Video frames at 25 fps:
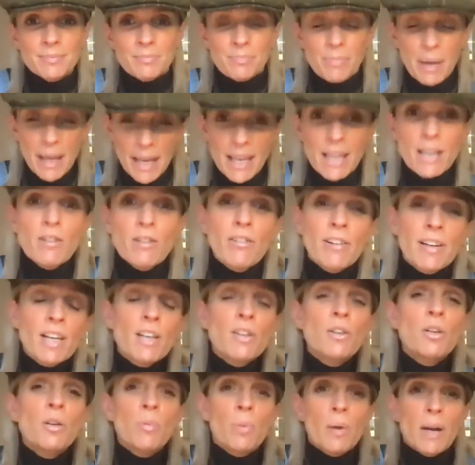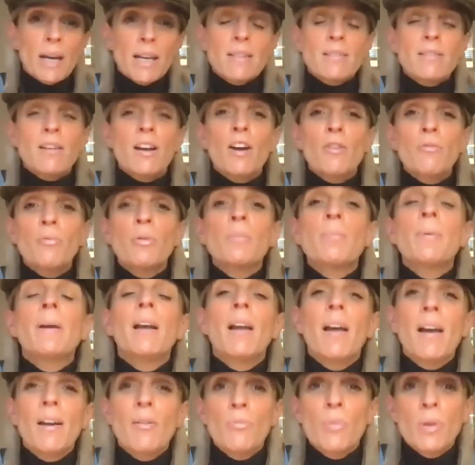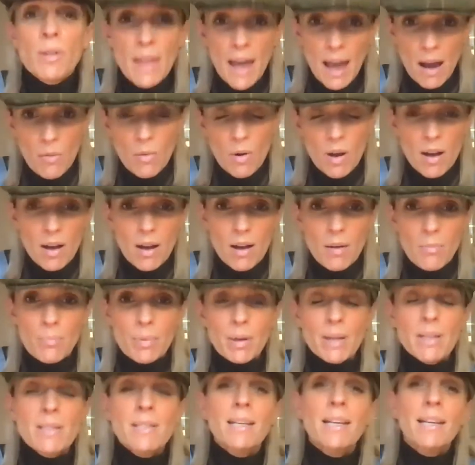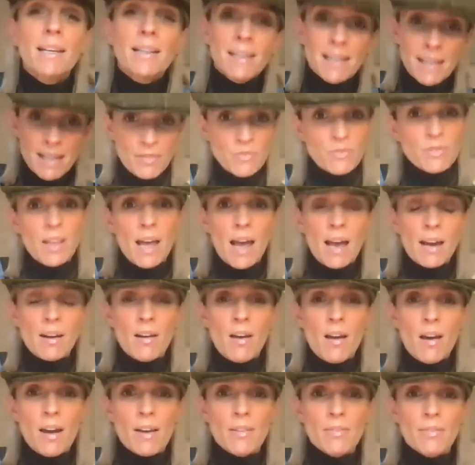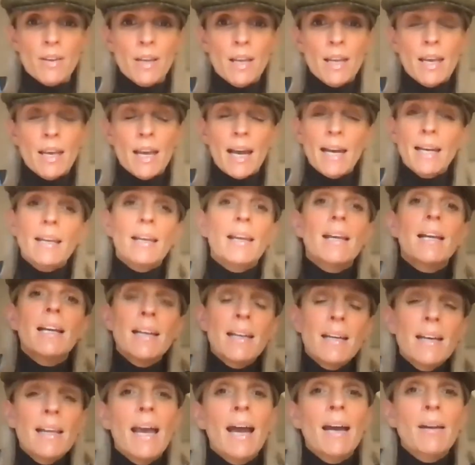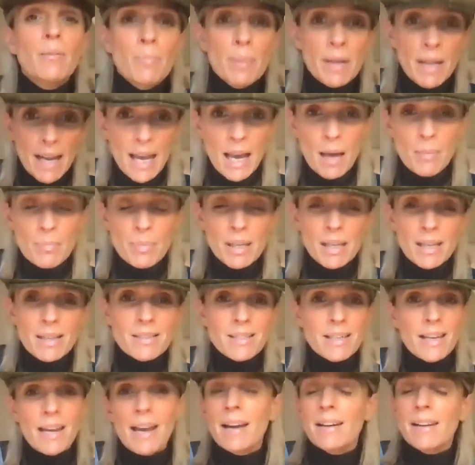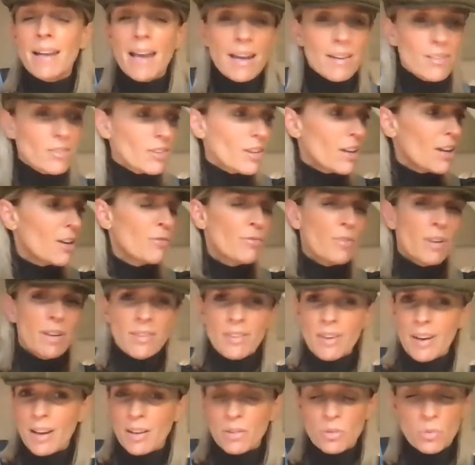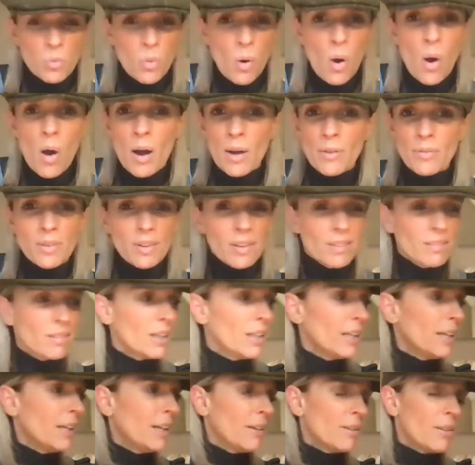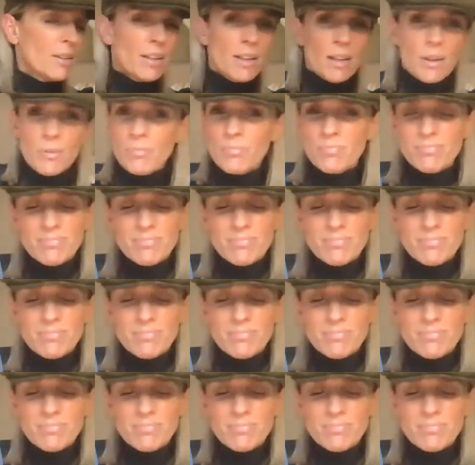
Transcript: But he already knew what his life would be like without her, because he had lived that life, and he clearly hadn't been happy because he had ex-girlfriends and ex-wives and, you know,